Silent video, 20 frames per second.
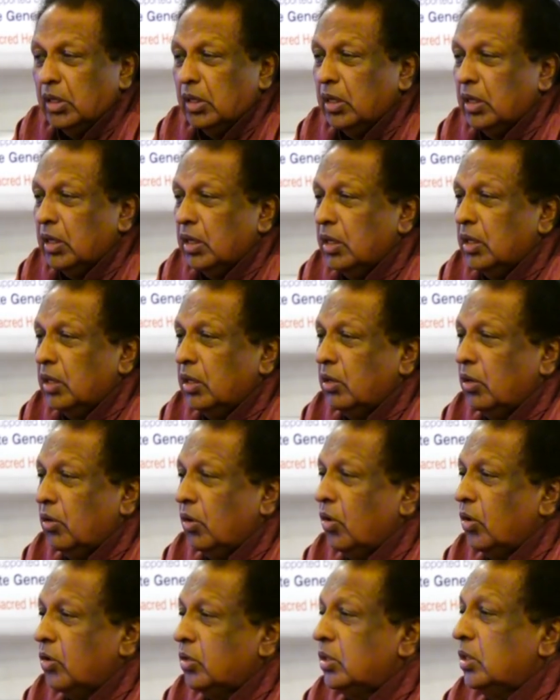
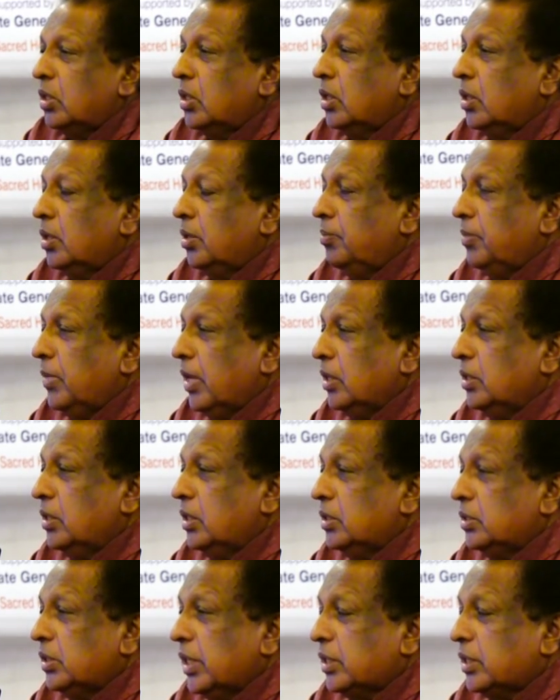or others,